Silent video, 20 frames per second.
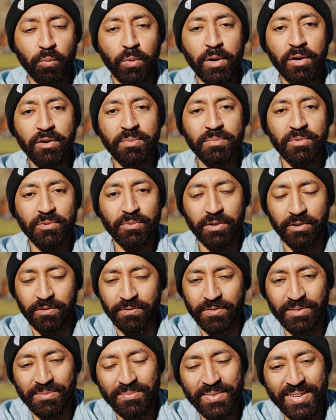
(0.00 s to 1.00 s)
Welcome to Reel
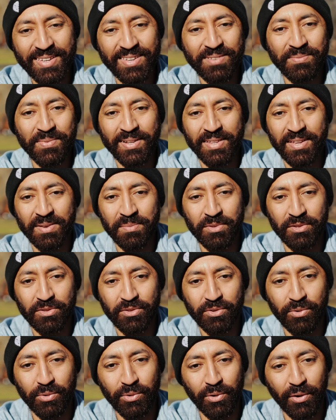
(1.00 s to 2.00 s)
Filmmaking. My name is
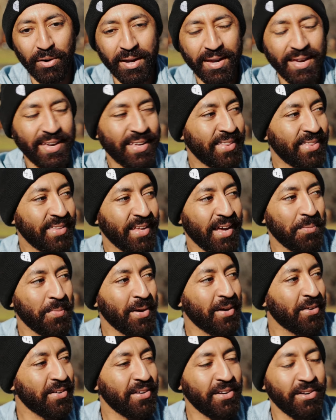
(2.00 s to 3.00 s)
Corey, and I'm
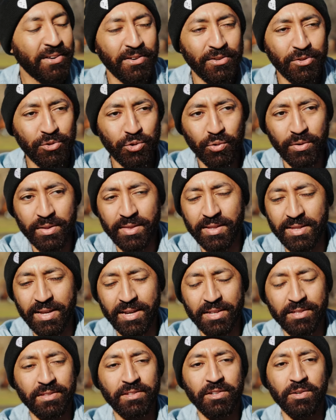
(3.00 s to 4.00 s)
out here enjoying the
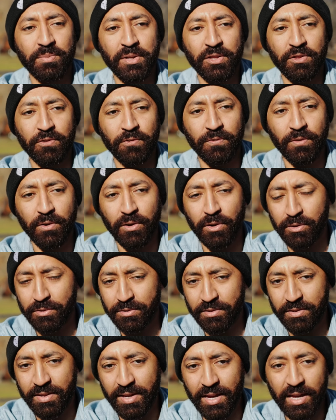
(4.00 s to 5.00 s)
last little bits of fall
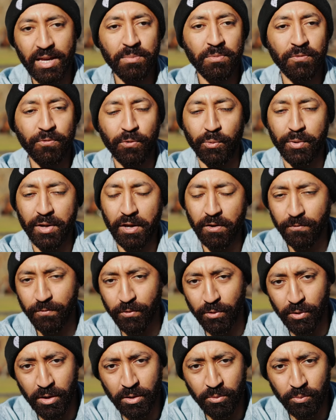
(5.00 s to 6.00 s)
today before we get
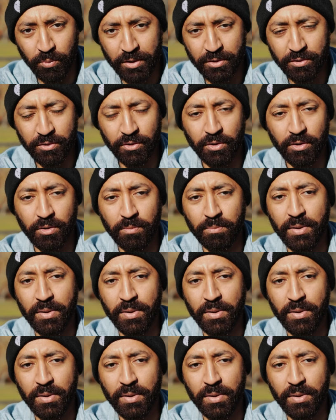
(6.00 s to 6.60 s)
full-on winter.